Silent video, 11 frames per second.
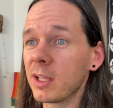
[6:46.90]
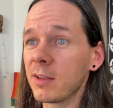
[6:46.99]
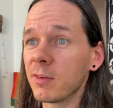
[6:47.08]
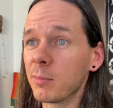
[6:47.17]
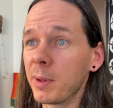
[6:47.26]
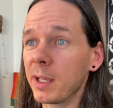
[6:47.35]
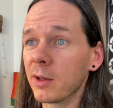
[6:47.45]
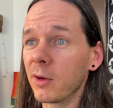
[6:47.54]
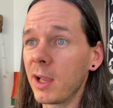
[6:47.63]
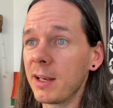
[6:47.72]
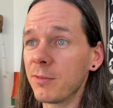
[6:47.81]
even
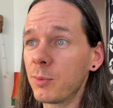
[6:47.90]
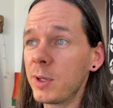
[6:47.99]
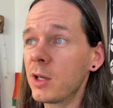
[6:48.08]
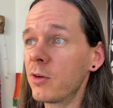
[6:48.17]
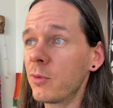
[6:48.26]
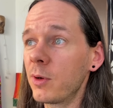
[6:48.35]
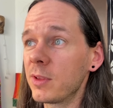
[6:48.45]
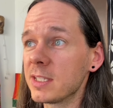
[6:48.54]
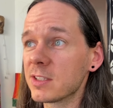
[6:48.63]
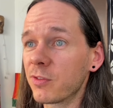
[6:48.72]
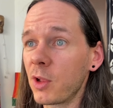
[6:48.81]
bigger. And if we go to
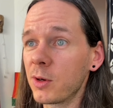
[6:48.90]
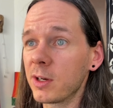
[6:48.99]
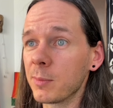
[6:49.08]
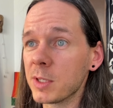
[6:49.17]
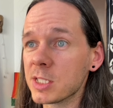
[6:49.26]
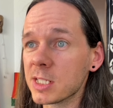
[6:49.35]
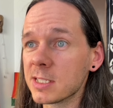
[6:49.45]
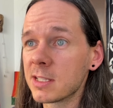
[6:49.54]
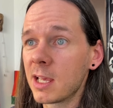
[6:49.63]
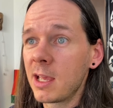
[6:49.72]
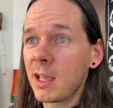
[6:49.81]
these floated
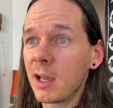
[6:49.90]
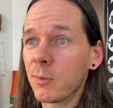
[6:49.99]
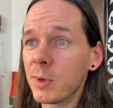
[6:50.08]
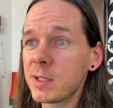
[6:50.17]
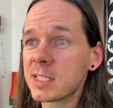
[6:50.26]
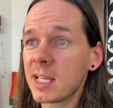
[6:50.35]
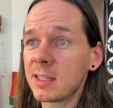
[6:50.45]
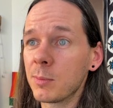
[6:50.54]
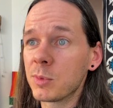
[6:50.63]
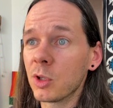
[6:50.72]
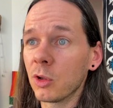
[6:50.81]
images and we set
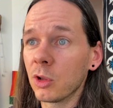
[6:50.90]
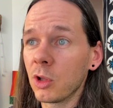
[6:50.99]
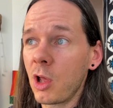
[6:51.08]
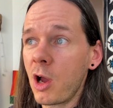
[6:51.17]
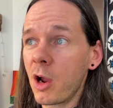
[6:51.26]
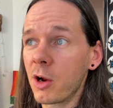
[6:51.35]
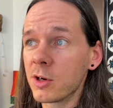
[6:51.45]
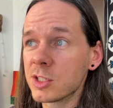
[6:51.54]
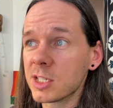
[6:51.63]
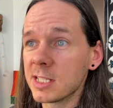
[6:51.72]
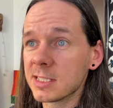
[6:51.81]
them to
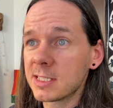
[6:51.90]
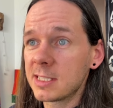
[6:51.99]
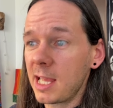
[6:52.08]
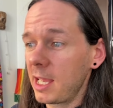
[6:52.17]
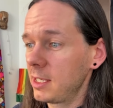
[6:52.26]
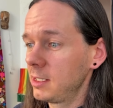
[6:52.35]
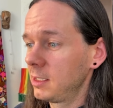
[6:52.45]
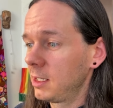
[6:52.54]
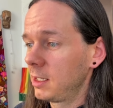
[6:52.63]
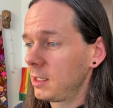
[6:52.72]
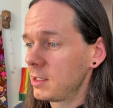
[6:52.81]
large instead,
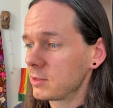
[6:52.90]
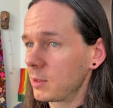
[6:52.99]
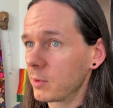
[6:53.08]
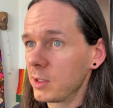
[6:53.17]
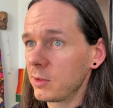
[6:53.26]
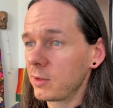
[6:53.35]
so I'm going to do